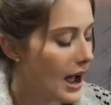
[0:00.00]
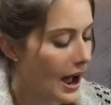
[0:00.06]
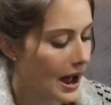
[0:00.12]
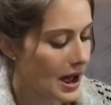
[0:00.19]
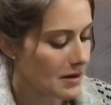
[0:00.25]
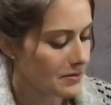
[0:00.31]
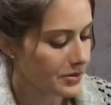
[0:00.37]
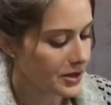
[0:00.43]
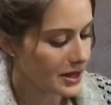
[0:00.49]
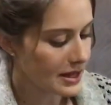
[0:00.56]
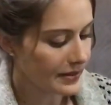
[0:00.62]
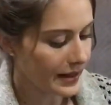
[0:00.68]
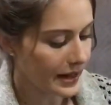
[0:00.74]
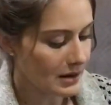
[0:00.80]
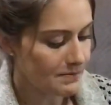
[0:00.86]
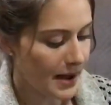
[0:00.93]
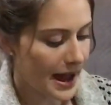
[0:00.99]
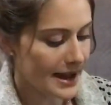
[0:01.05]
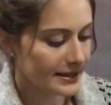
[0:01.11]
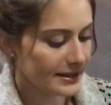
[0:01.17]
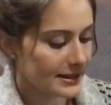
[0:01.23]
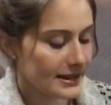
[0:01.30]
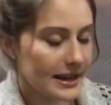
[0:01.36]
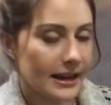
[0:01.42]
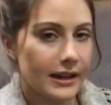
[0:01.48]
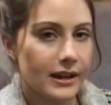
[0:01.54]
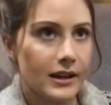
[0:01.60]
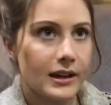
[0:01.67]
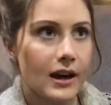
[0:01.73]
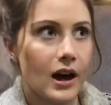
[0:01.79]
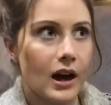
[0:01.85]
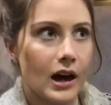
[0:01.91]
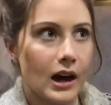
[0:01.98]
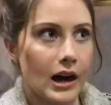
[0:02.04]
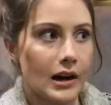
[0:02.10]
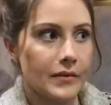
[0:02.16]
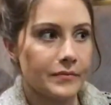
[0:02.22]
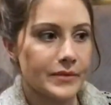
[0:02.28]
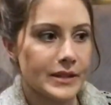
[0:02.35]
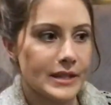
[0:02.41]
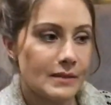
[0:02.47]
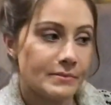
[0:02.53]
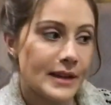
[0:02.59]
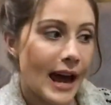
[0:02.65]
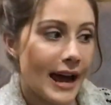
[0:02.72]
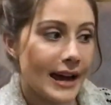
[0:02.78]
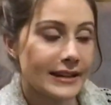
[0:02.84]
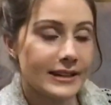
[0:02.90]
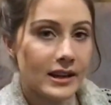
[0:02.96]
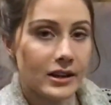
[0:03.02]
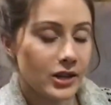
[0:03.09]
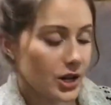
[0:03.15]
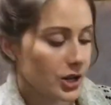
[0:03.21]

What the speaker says: I am thinking that a paint stick zip tied